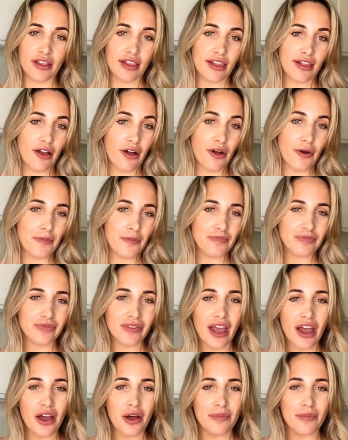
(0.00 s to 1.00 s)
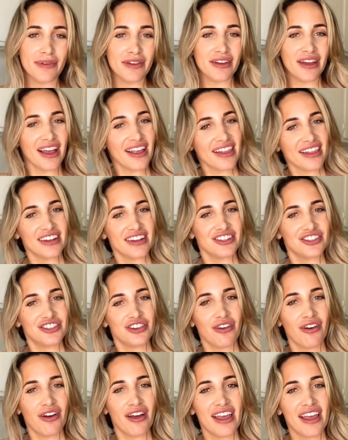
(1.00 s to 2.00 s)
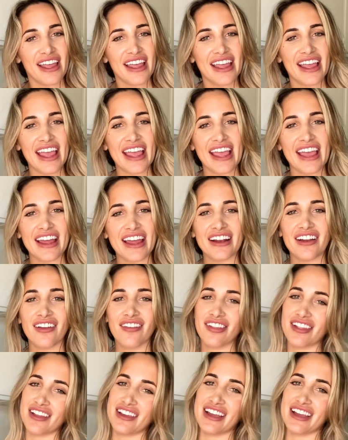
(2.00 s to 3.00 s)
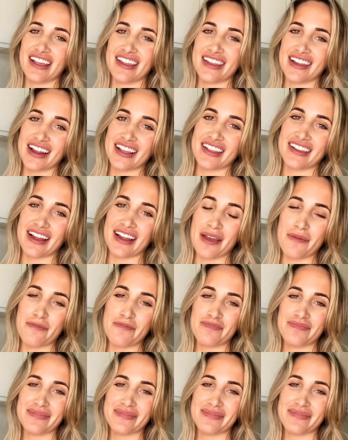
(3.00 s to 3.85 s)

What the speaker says: So I hope you guys enjoy and I'll see you guys next time.